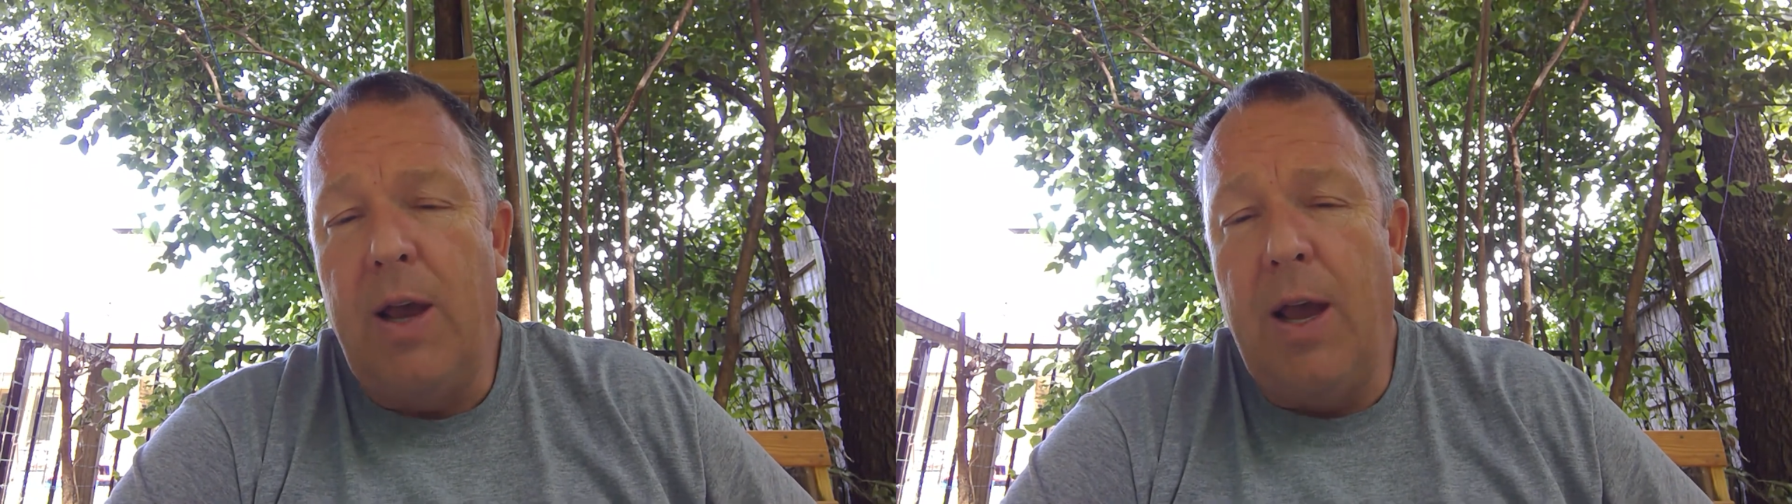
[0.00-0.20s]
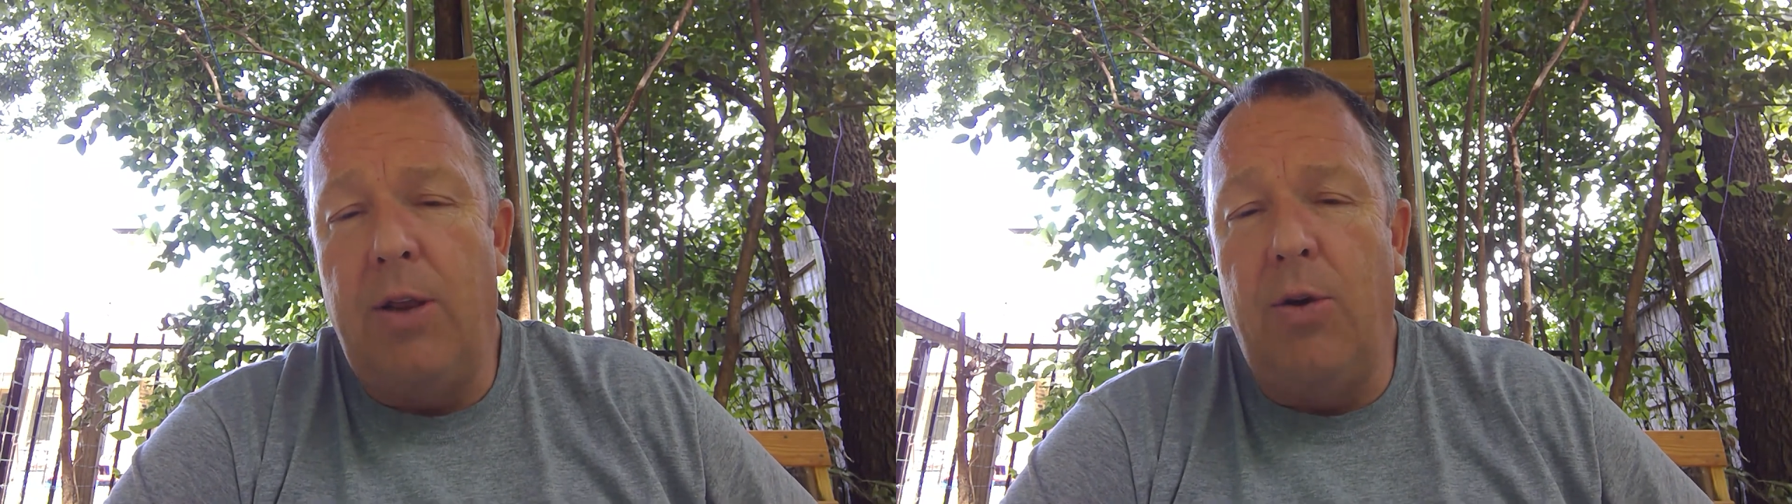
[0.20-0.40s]

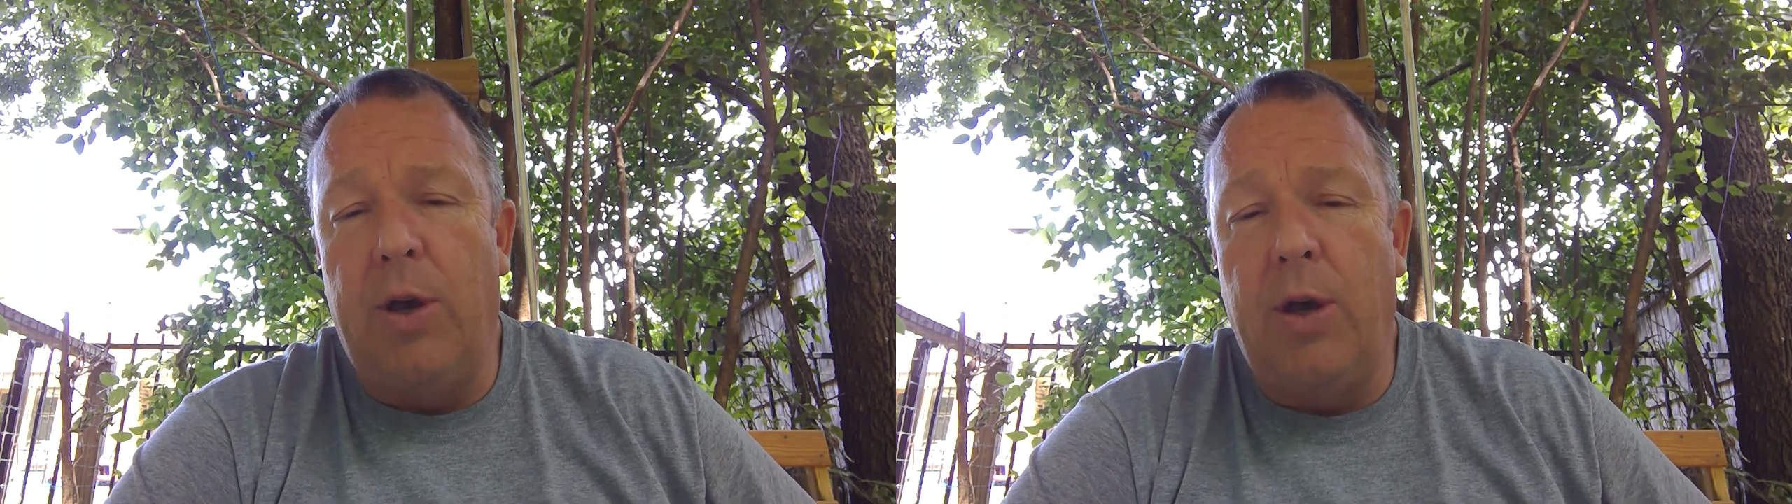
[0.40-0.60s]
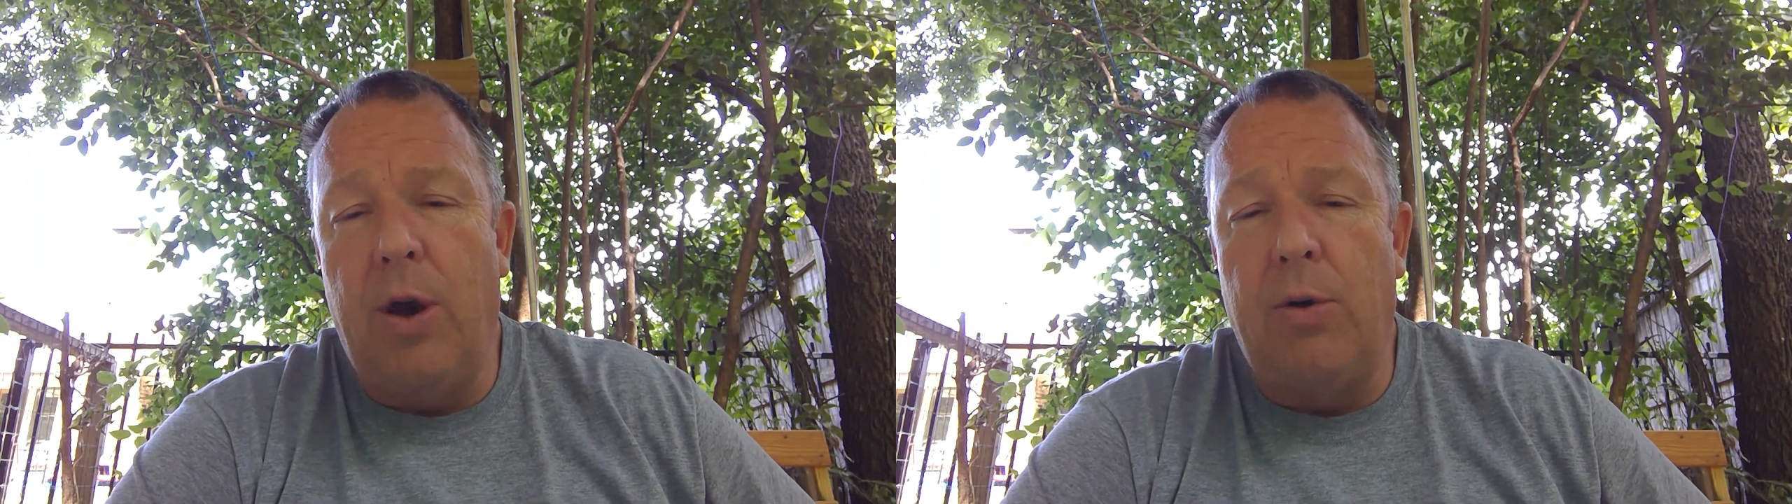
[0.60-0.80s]
And you
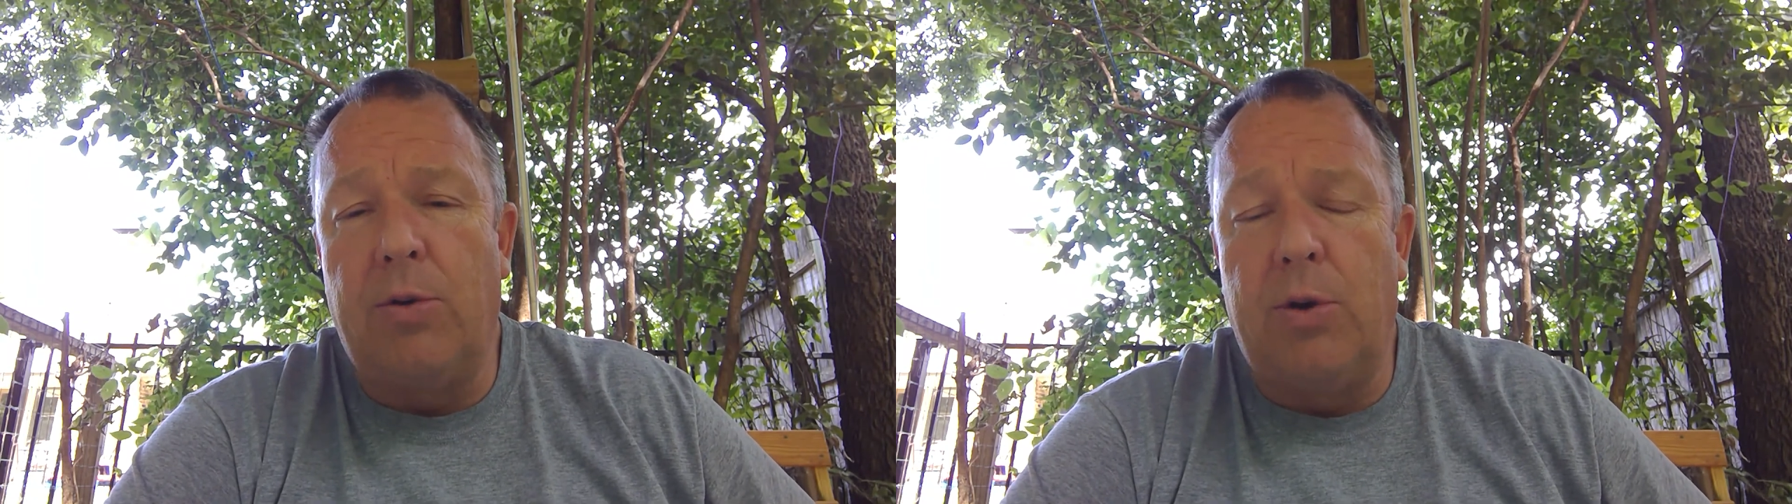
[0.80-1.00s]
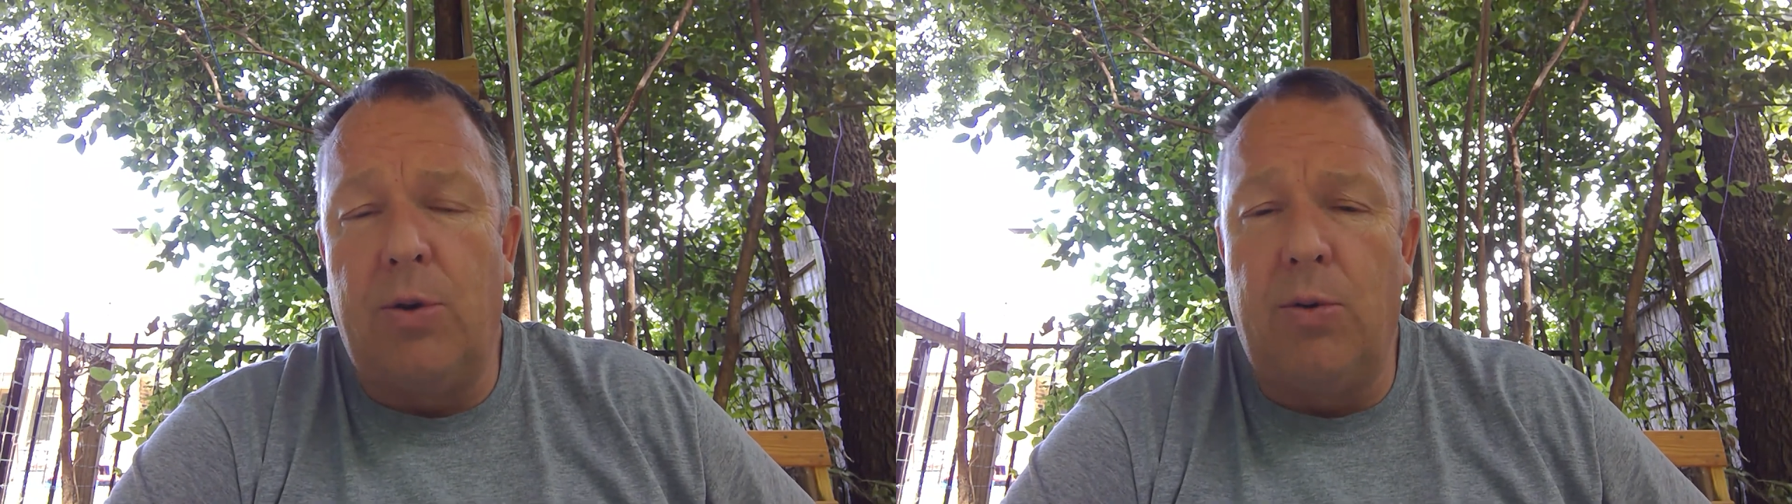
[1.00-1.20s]
can go
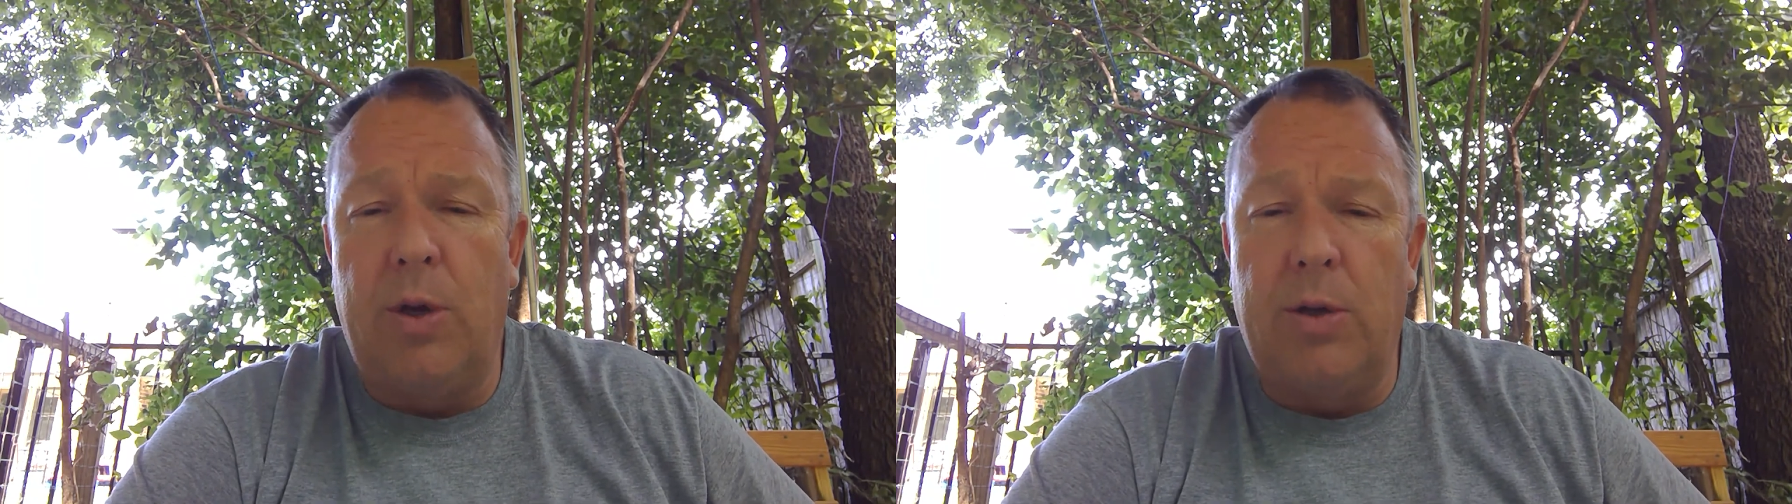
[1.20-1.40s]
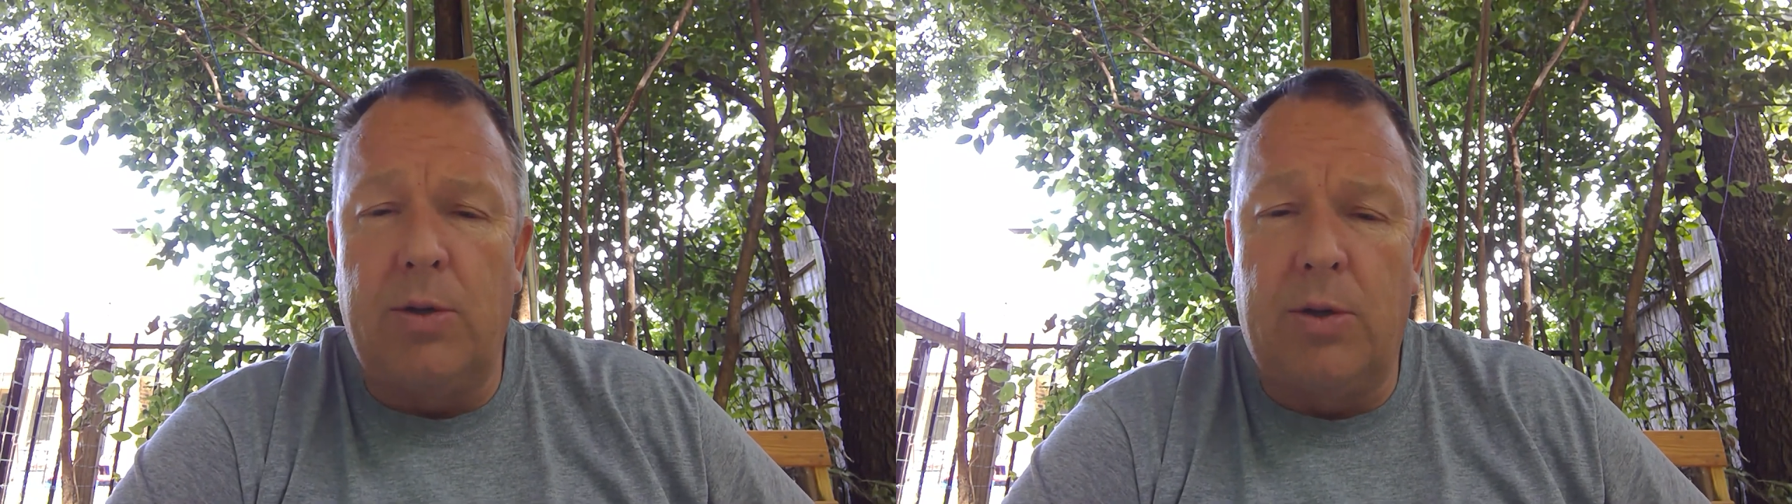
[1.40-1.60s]
to
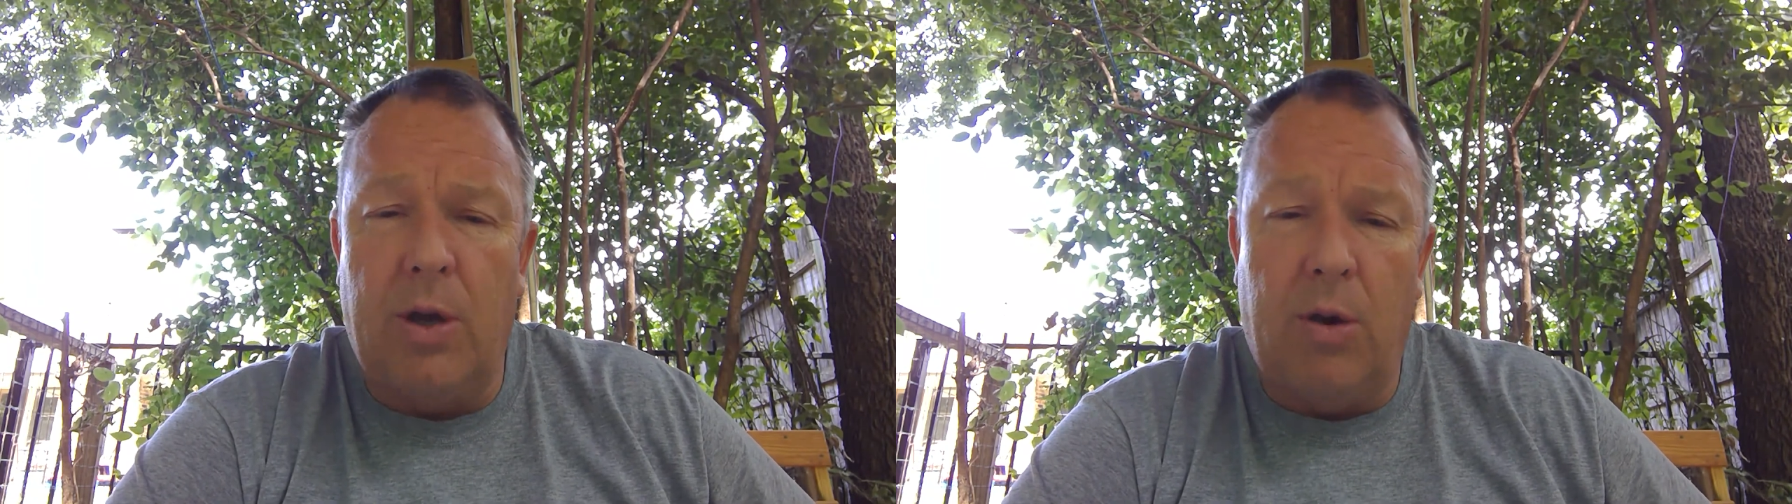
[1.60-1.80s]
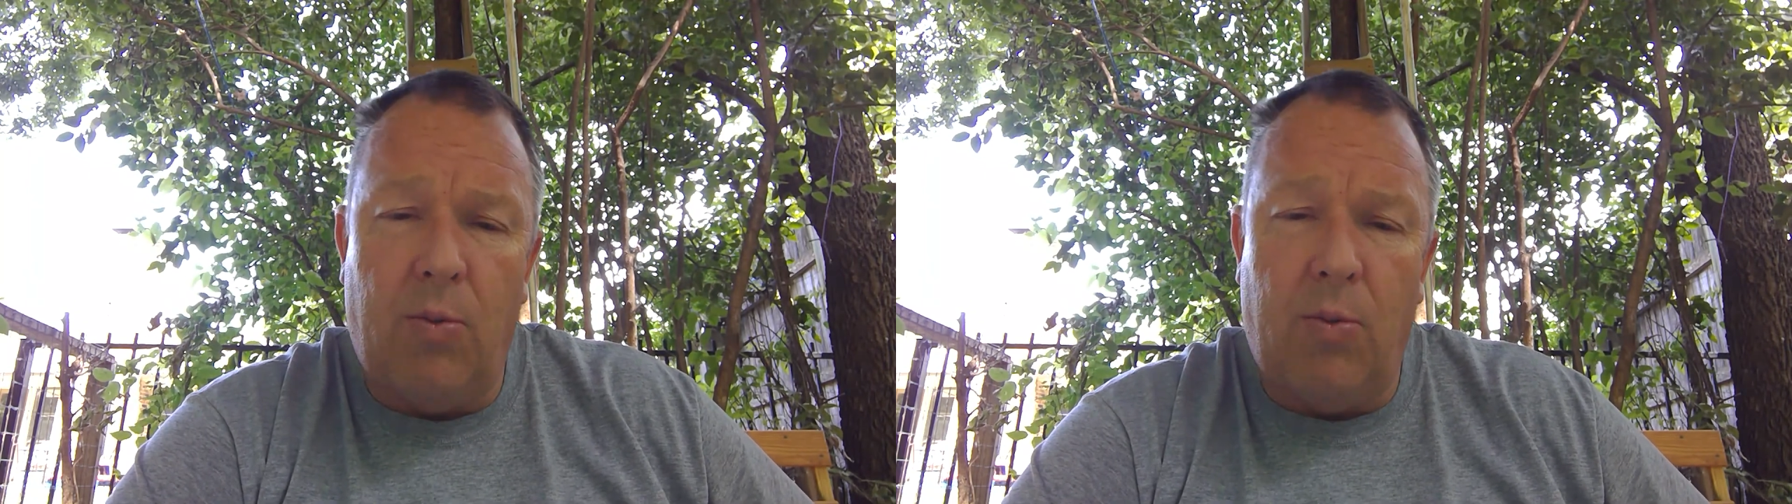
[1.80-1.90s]
his uh,